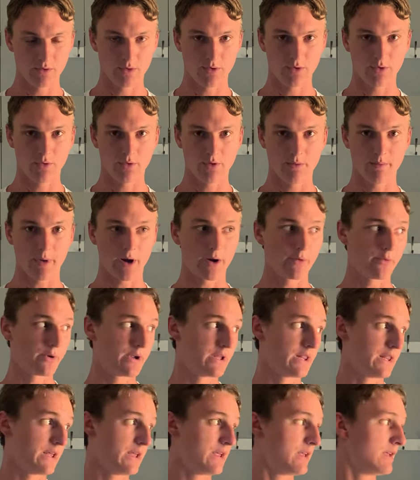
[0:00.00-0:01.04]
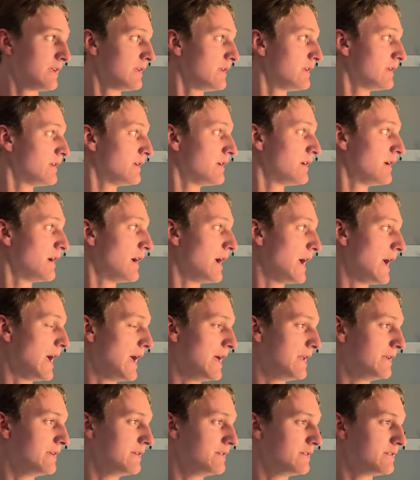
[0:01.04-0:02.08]
who am I really
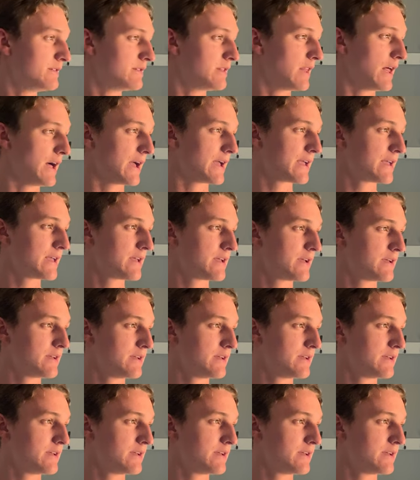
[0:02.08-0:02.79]
and like